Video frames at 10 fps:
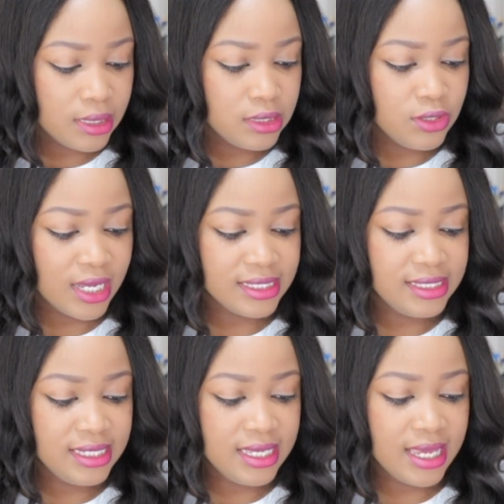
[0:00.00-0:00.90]
You can
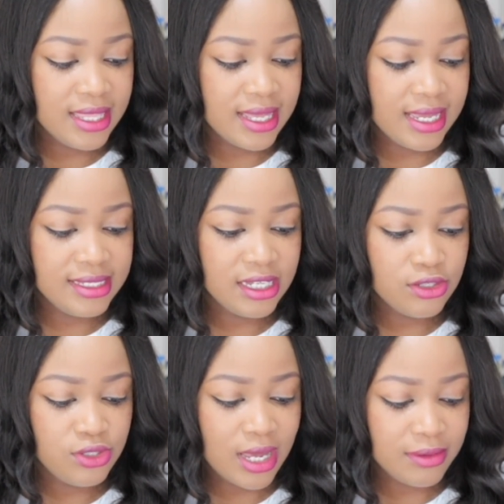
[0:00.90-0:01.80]
see here that it
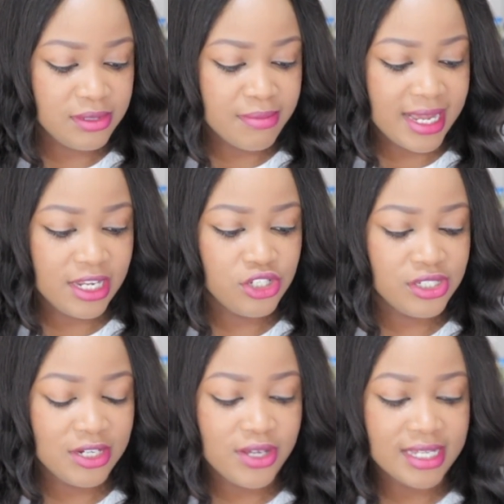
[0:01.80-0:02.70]
tells you how to manage
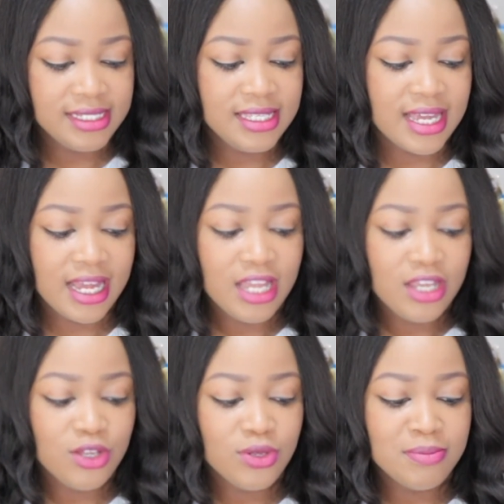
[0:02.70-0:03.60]
it, and you can see
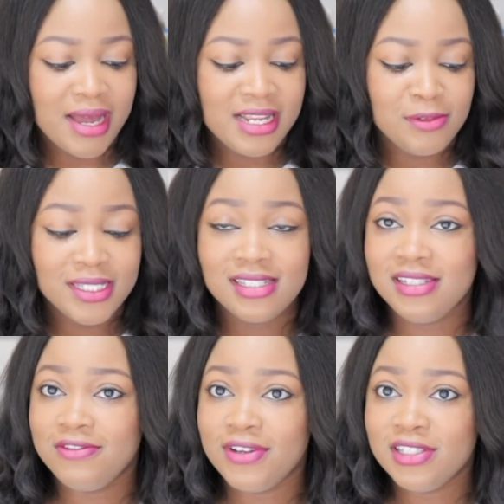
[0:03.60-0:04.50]
that, you know, the management is
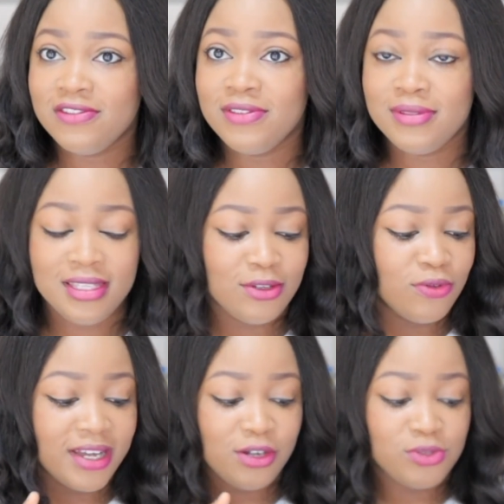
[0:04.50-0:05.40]
different if the
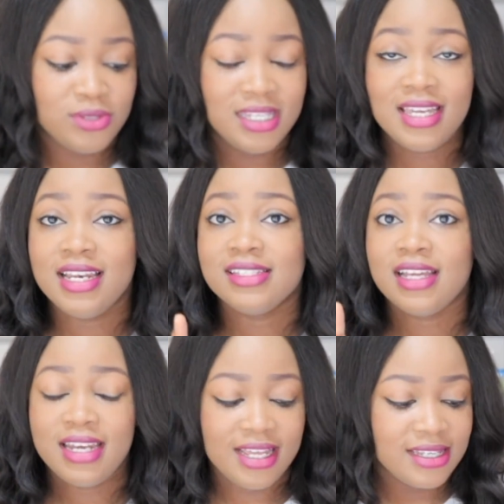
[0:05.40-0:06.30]
overdose was taken less
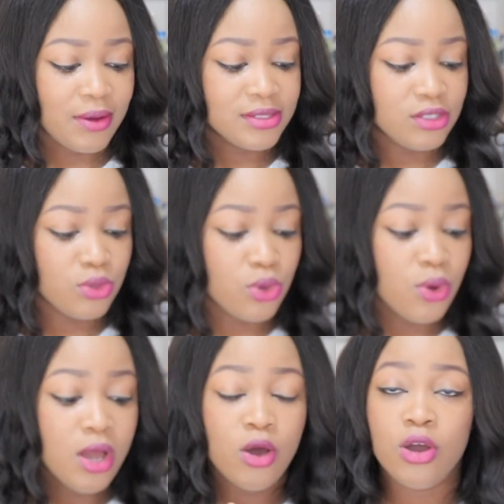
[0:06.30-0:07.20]
than 8 hours ago,